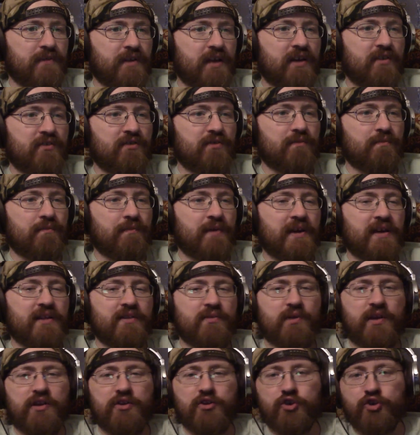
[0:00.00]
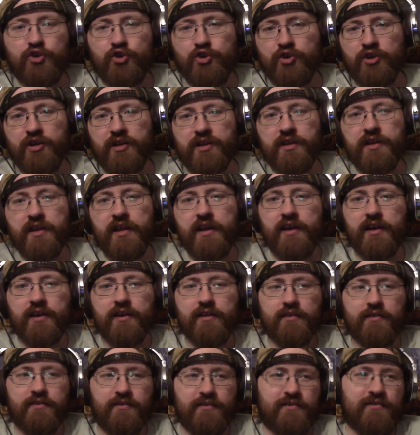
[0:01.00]
Said, Man, that is a shit
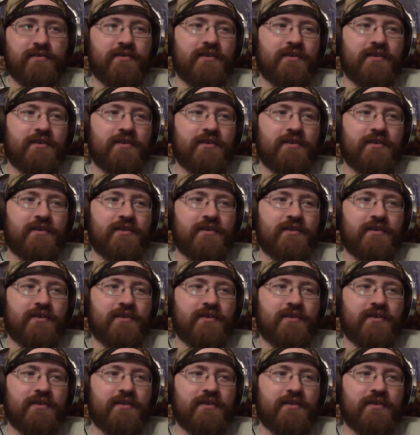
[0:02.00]
night.